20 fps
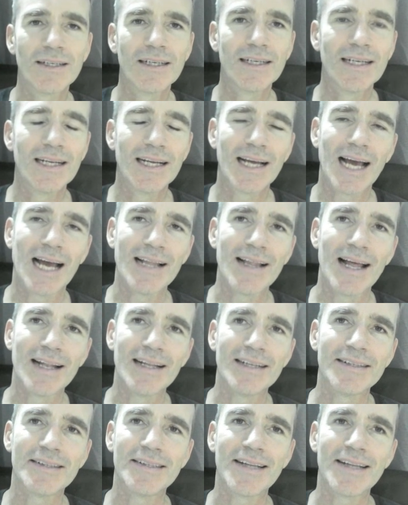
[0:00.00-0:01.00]
And then this
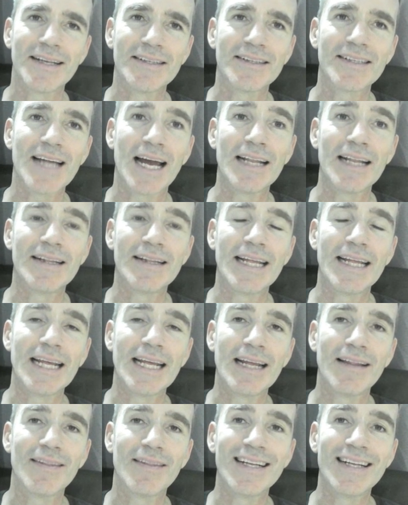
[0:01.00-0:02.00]
is inside the
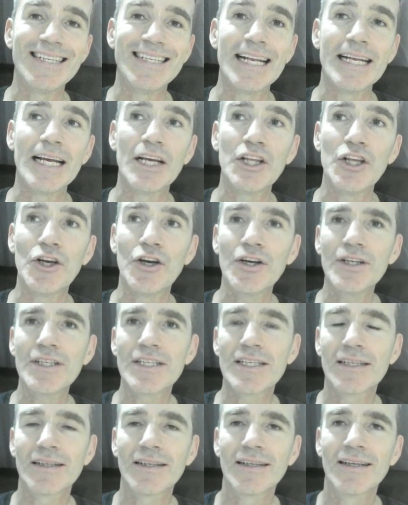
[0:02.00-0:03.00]
dinner yurt.
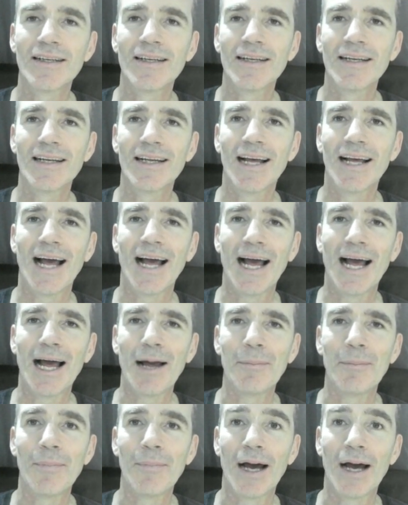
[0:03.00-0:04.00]

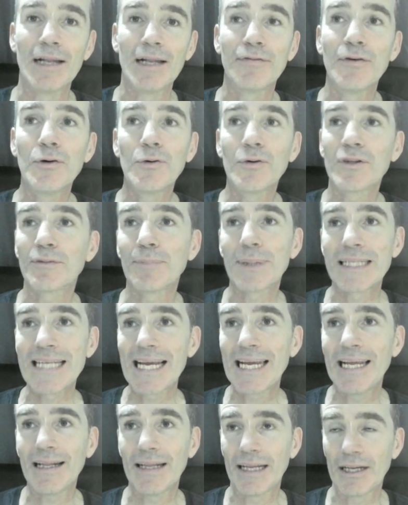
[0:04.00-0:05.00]
And the food was
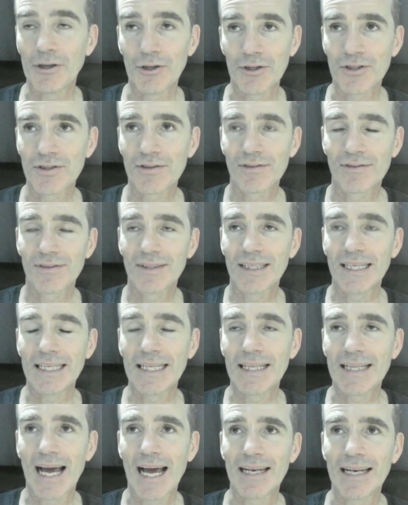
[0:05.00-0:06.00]
particularly good. Yeah, they
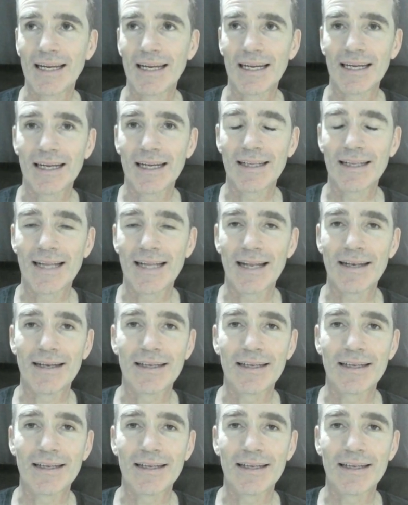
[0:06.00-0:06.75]
had a good